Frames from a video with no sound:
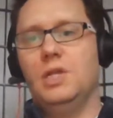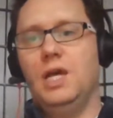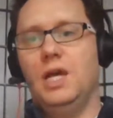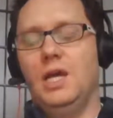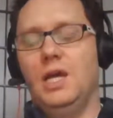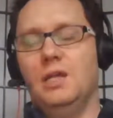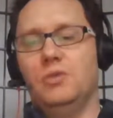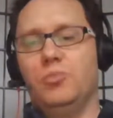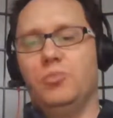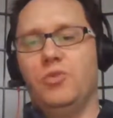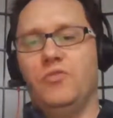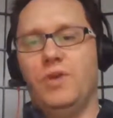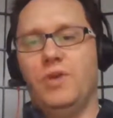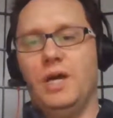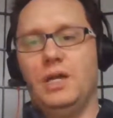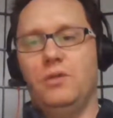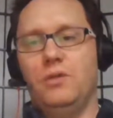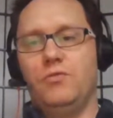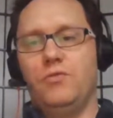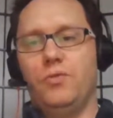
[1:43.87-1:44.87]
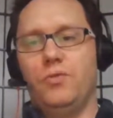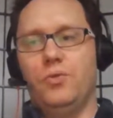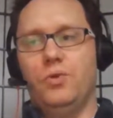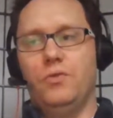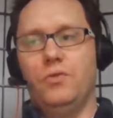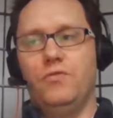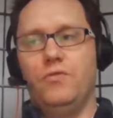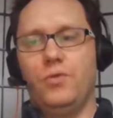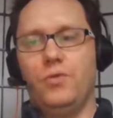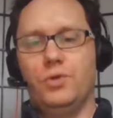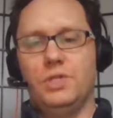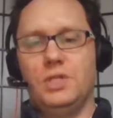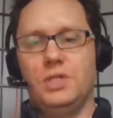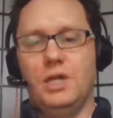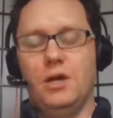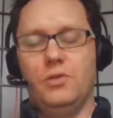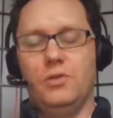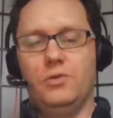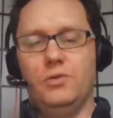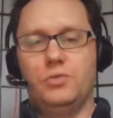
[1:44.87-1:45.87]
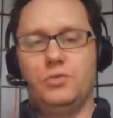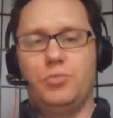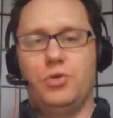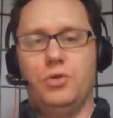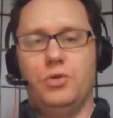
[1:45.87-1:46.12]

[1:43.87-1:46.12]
and provide it for $40